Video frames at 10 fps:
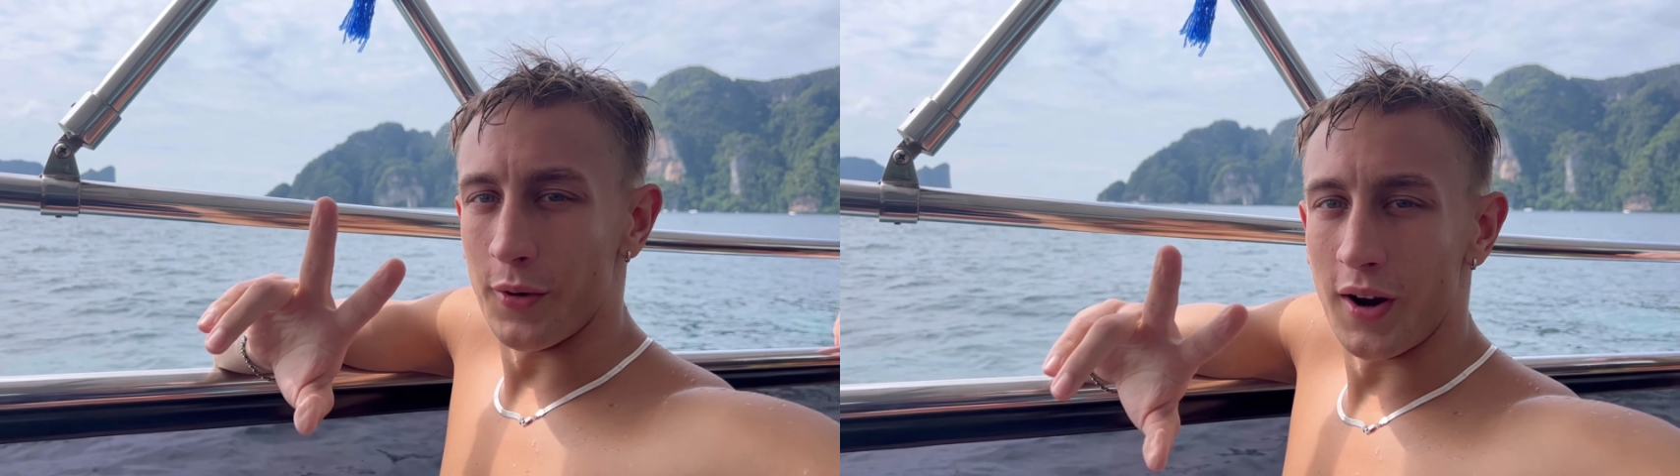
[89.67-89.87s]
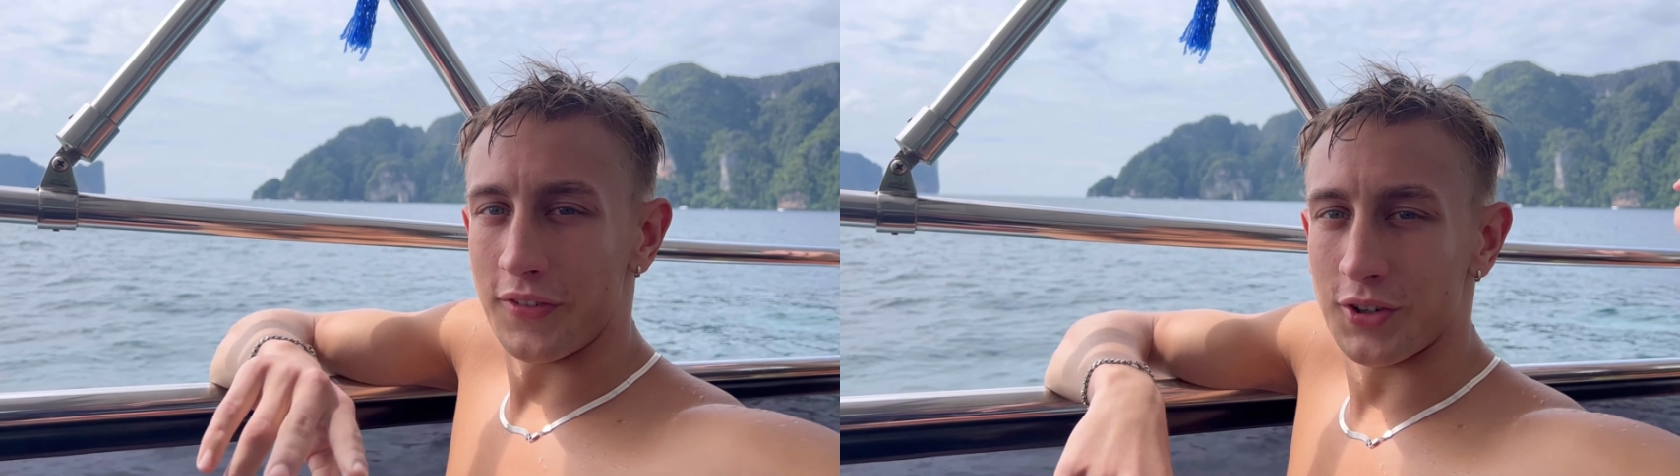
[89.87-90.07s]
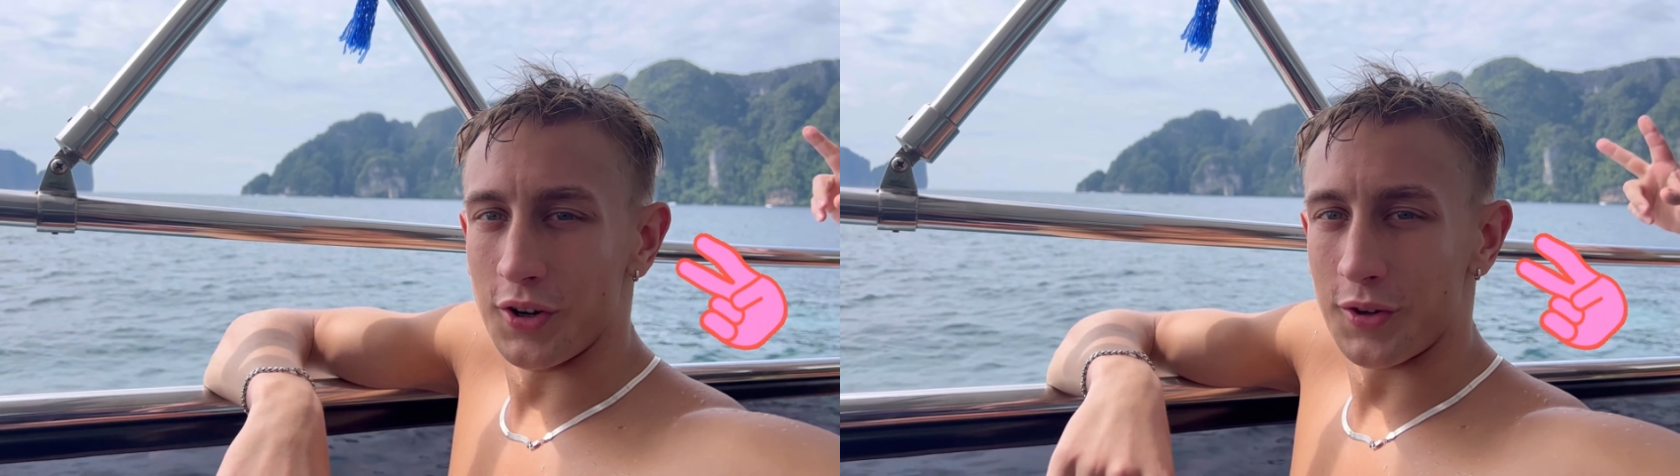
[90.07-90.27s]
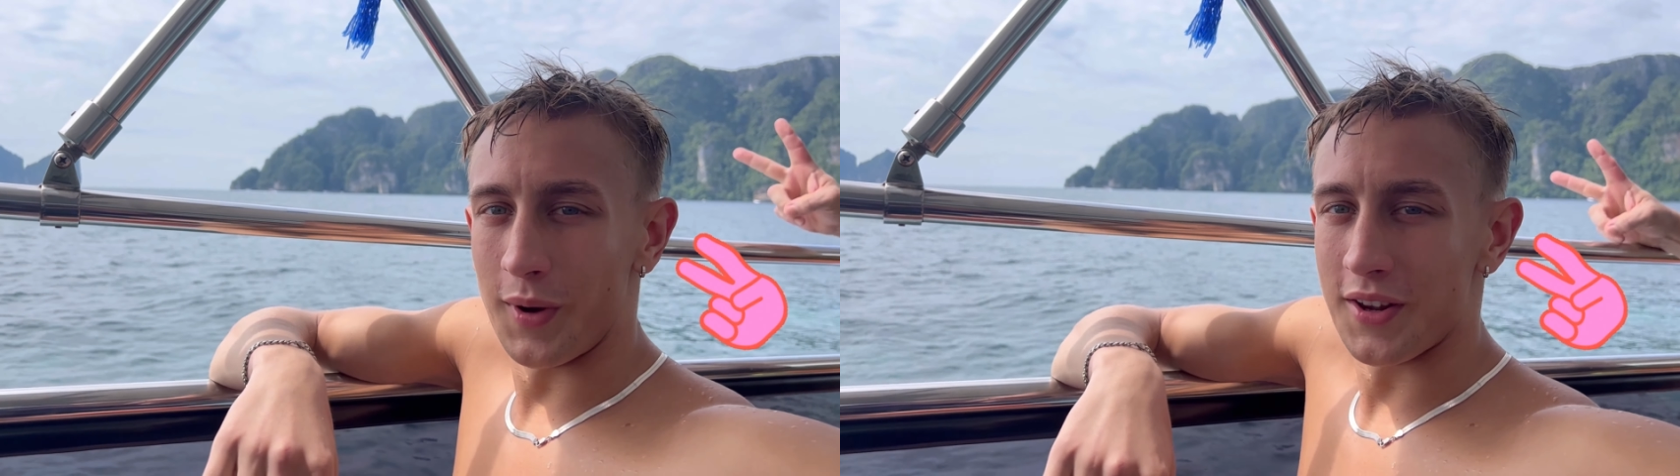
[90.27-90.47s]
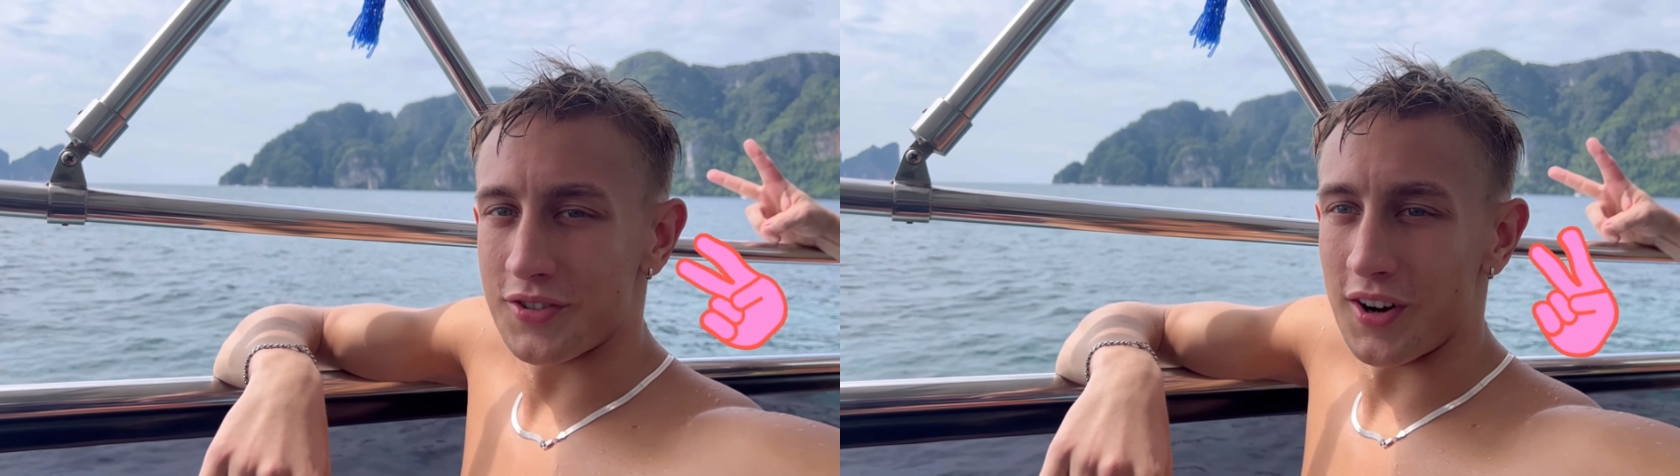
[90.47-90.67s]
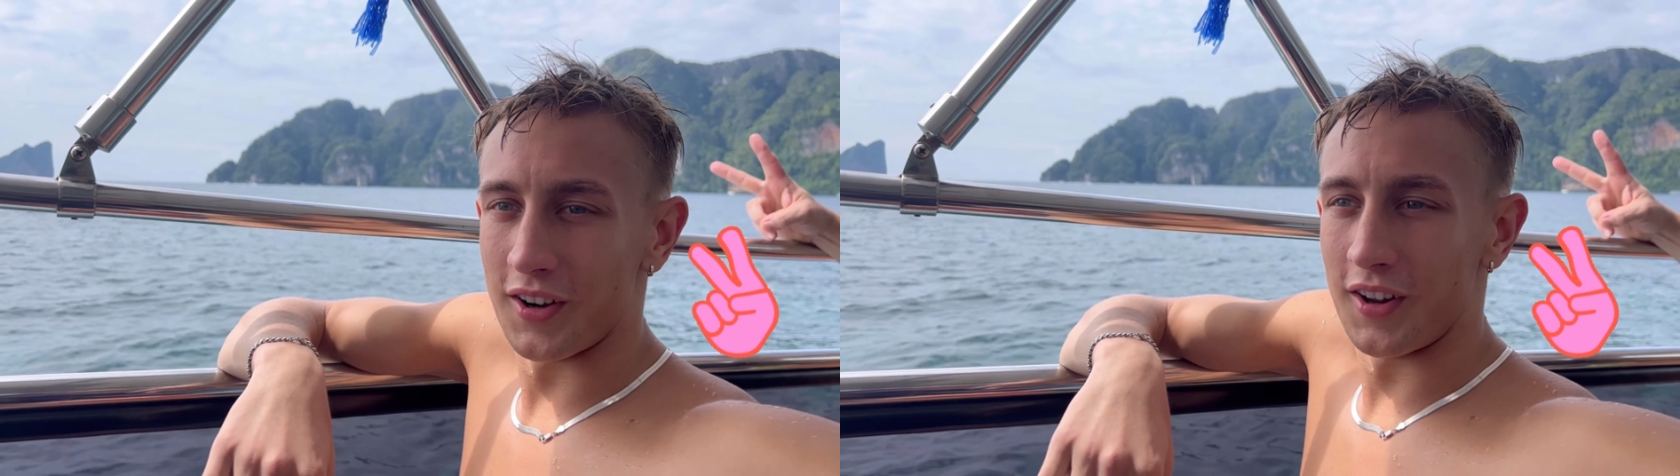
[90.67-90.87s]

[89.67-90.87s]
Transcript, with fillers: we're off to go to the restaurant.